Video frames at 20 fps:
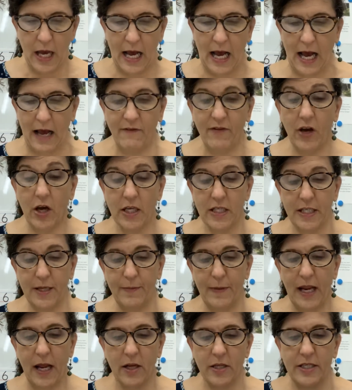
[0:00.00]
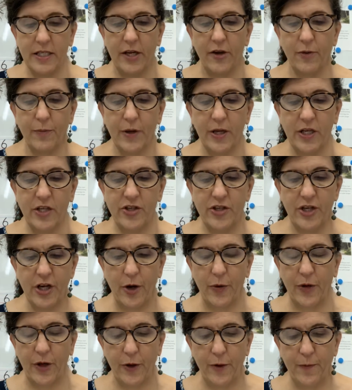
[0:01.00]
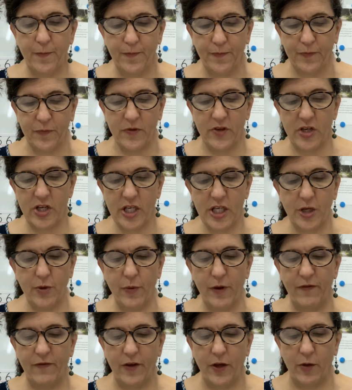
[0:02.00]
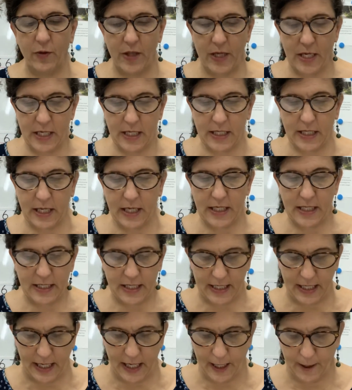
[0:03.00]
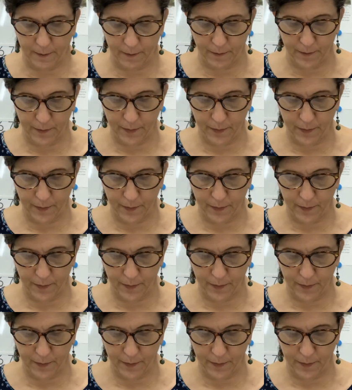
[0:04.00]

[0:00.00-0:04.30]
I've got some nouns here I'm going to show you. Just to review this, let's see.